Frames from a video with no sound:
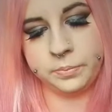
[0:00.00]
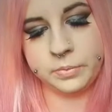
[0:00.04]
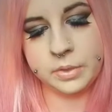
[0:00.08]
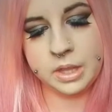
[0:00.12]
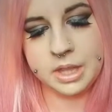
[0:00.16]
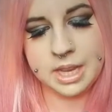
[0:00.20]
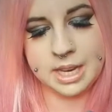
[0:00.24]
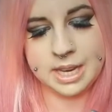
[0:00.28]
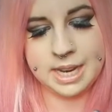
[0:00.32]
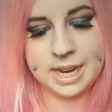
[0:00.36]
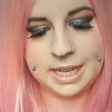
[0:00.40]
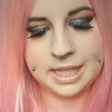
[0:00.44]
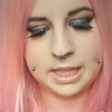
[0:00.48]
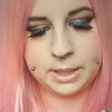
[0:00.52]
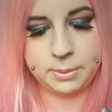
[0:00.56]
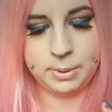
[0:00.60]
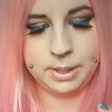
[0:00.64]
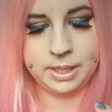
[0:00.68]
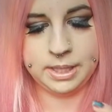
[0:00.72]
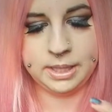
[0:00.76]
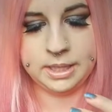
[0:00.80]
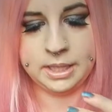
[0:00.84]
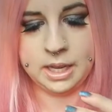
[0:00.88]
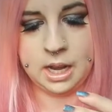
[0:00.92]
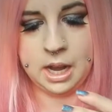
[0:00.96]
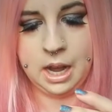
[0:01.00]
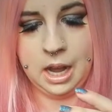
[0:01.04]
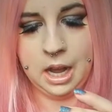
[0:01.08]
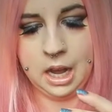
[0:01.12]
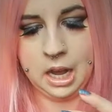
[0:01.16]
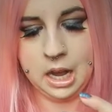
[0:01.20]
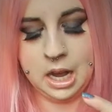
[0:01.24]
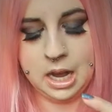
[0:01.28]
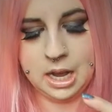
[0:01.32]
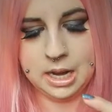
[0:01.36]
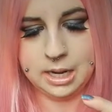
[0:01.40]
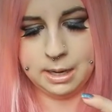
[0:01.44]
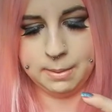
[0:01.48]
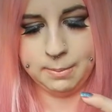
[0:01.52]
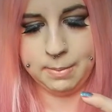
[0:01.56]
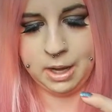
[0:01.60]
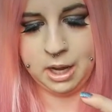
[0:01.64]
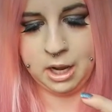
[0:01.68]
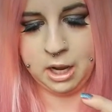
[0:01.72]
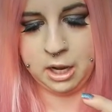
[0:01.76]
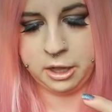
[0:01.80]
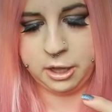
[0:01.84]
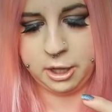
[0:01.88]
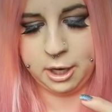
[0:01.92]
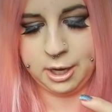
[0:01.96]
The next ones are
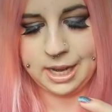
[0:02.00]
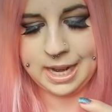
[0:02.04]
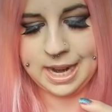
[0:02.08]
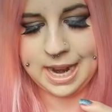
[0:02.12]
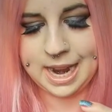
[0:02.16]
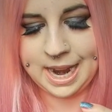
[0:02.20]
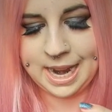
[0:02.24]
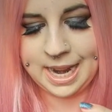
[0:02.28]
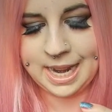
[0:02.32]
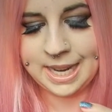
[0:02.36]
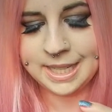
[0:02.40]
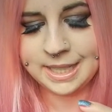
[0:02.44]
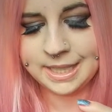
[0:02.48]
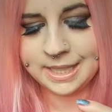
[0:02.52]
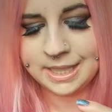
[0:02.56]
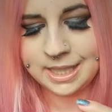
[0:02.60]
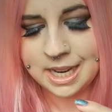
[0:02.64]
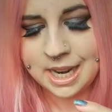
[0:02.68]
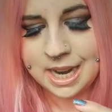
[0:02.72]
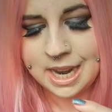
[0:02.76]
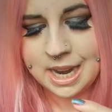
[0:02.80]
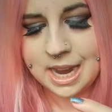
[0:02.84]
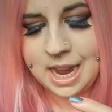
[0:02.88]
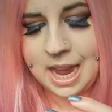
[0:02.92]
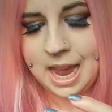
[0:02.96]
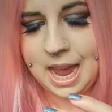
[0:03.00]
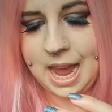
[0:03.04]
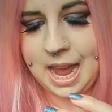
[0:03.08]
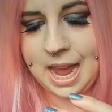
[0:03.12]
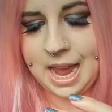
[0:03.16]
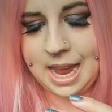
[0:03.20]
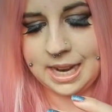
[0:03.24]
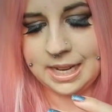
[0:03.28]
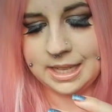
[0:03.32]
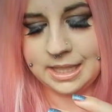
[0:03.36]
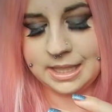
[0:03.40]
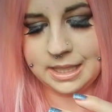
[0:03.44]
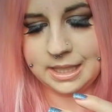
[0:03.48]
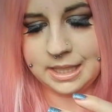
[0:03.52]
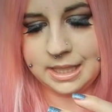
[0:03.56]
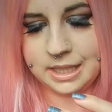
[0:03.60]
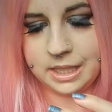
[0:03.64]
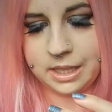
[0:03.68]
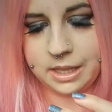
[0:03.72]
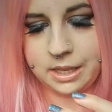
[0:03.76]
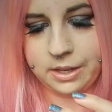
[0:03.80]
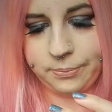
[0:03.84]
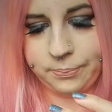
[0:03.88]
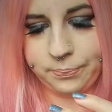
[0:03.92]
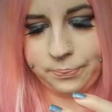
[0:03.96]
number 38, and
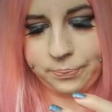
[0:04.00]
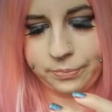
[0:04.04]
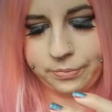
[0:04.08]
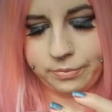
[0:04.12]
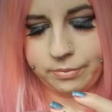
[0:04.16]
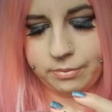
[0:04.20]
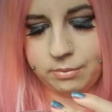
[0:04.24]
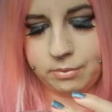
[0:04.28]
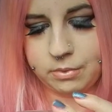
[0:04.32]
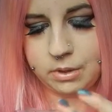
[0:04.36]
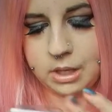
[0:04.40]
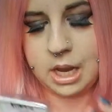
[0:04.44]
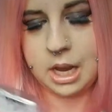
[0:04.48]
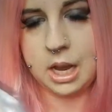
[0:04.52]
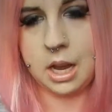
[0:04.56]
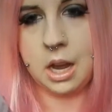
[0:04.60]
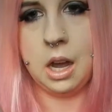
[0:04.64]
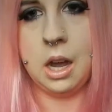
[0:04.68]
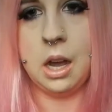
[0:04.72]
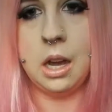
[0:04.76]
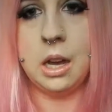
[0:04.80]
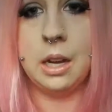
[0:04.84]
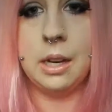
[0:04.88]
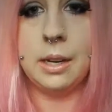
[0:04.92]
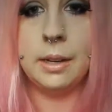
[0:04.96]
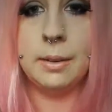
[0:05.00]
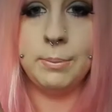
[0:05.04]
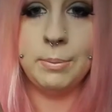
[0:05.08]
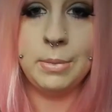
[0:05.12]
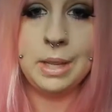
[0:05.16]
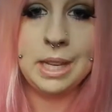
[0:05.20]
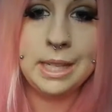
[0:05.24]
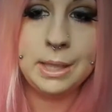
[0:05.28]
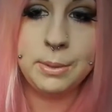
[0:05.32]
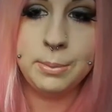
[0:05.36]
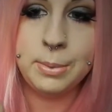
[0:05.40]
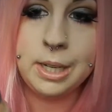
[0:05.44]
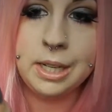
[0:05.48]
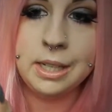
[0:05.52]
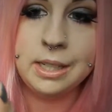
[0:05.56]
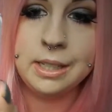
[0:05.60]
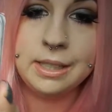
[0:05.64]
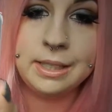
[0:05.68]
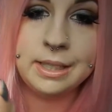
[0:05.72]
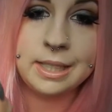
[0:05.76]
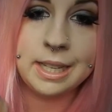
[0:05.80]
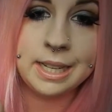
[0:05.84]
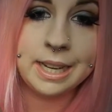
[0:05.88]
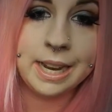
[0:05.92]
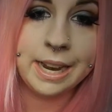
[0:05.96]
they are these
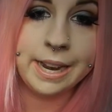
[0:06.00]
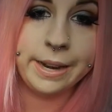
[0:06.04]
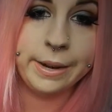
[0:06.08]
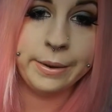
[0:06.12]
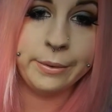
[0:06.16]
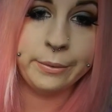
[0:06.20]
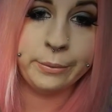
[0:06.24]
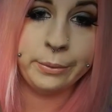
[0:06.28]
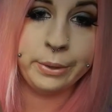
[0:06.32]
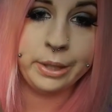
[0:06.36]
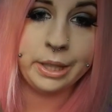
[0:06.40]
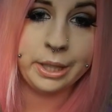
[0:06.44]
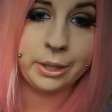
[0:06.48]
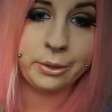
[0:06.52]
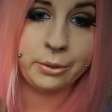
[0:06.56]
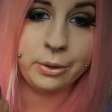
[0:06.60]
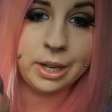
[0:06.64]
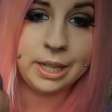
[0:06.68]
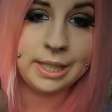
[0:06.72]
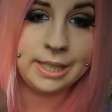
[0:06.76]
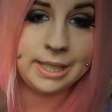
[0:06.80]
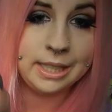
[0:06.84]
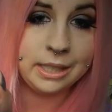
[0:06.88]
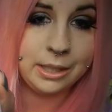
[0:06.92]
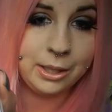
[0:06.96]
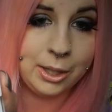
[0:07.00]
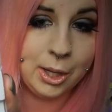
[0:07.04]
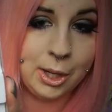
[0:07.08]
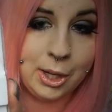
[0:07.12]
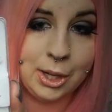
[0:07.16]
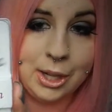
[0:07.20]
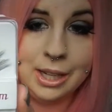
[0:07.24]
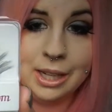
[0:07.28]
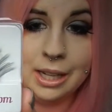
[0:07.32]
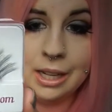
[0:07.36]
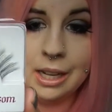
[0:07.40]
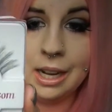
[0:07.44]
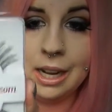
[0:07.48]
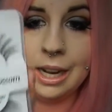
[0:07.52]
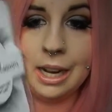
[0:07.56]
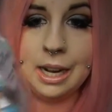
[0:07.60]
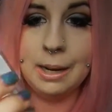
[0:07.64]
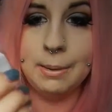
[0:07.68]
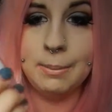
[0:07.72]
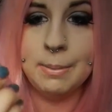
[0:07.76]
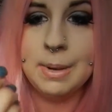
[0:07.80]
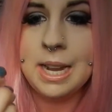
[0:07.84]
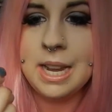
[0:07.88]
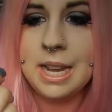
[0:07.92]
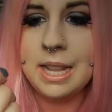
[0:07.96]
ones. Again, really crazy long.
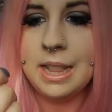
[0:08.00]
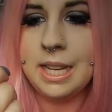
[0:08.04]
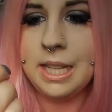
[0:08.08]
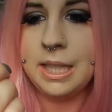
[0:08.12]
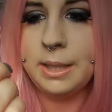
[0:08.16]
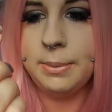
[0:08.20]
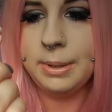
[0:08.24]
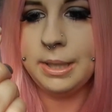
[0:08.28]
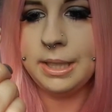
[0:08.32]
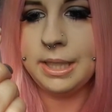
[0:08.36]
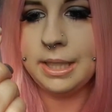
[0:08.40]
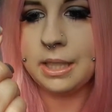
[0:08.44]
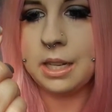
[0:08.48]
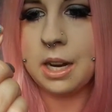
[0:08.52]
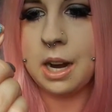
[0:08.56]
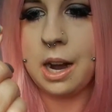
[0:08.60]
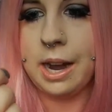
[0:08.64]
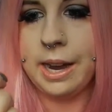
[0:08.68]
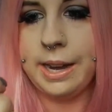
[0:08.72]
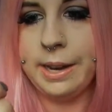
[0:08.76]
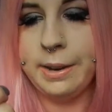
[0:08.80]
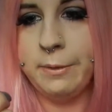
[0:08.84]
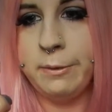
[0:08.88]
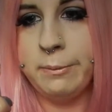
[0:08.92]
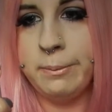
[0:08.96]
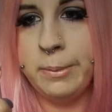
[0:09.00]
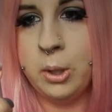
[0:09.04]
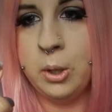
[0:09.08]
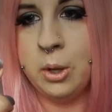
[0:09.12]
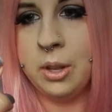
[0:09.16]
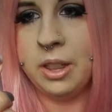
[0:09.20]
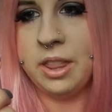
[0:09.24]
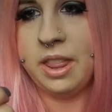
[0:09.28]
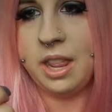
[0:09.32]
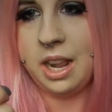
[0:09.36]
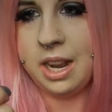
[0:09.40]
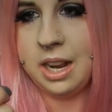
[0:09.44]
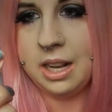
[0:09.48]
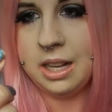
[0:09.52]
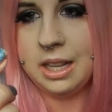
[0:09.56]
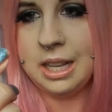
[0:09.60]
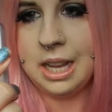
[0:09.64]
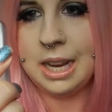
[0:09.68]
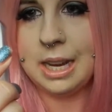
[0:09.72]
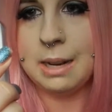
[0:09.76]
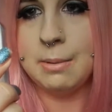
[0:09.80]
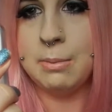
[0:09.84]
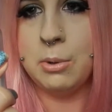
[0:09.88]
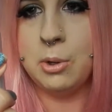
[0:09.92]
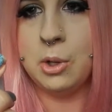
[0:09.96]
These ones are kind of more thinner,
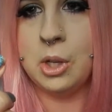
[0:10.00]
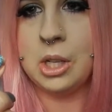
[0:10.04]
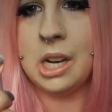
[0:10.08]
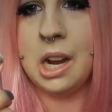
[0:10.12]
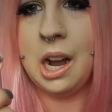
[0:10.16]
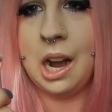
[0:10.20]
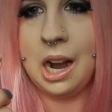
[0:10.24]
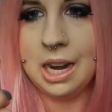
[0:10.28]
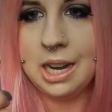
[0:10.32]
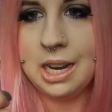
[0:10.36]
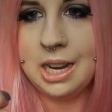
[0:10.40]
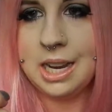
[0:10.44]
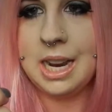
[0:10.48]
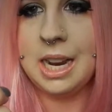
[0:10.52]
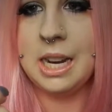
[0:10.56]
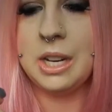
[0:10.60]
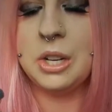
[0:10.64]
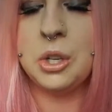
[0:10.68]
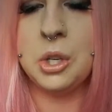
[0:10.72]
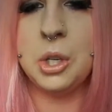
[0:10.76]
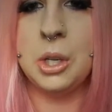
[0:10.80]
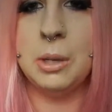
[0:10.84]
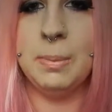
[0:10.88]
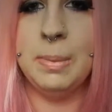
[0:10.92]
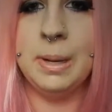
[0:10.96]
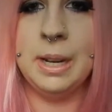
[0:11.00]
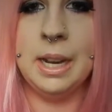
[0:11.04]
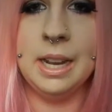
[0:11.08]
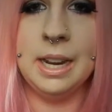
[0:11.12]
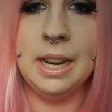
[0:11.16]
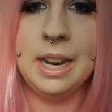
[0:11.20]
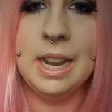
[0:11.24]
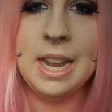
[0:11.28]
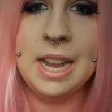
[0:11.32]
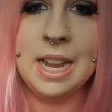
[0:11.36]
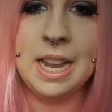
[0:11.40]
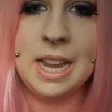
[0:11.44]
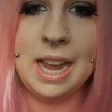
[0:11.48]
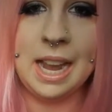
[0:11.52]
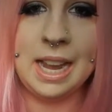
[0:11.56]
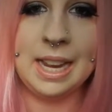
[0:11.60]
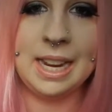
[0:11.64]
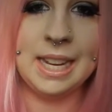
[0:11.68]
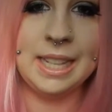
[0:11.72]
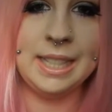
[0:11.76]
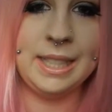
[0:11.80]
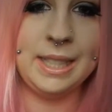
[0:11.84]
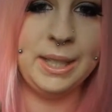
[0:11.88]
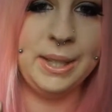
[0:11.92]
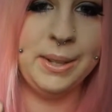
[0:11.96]
like more kind of natural, but I
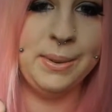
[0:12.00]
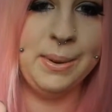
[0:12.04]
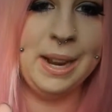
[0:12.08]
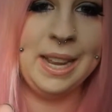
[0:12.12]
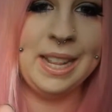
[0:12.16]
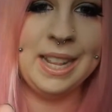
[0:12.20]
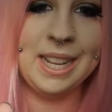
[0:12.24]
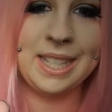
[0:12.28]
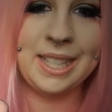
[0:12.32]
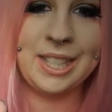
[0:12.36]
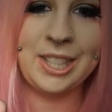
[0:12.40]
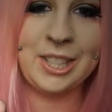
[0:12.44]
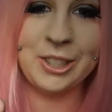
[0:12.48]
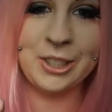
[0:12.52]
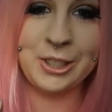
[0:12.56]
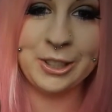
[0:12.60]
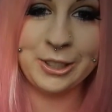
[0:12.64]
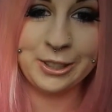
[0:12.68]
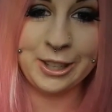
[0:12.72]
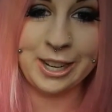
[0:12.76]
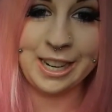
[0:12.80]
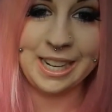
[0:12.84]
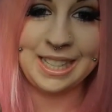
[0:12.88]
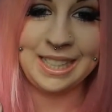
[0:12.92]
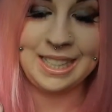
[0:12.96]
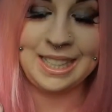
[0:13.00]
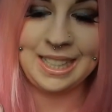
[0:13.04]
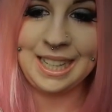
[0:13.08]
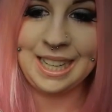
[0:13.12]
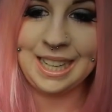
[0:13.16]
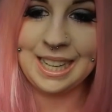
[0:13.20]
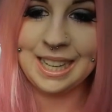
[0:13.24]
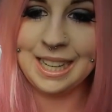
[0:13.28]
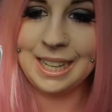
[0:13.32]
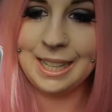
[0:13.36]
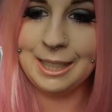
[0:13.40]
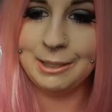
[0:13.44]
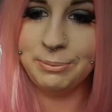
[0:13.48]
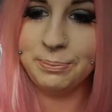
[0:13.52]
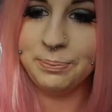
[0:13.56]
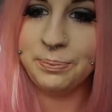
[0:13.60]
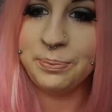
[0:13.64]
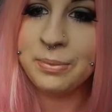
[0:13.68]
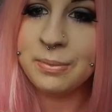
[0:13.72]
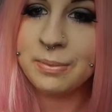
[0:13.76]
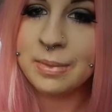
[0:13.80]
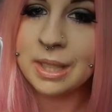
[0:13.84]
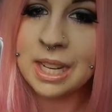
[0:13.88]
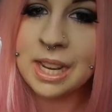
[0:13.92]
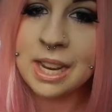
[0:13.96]
guess in a way they're still crazy.
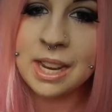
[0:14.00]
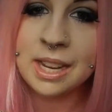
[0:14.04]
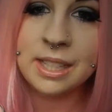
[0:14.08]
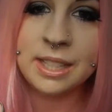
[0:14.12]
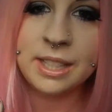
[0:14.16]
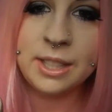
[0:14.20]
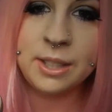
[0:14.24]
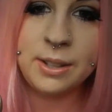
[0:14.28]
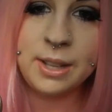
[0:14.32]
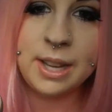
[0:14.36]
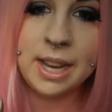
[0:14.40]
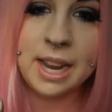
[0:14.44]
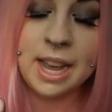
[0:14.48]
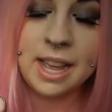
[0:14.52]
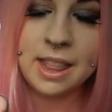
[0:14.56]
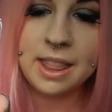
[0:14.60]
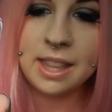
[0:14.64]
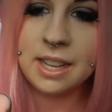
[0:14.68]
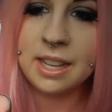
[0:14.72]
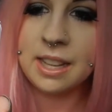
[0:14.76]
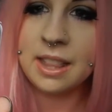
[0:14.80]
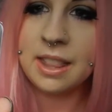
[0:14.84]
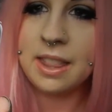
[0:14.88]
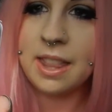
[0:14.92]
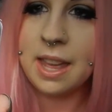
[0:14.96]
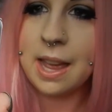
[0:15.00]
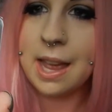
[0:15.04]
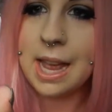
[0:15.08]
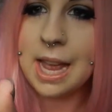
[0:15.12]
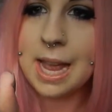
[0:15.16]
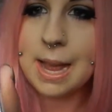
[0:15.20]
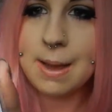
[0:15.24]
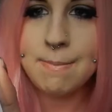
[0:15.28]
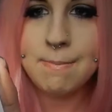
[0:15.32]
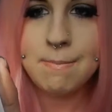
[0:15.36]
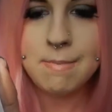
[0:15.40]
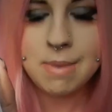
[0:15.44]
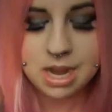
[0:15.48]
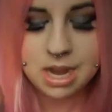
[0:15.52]
So yeah, they're them.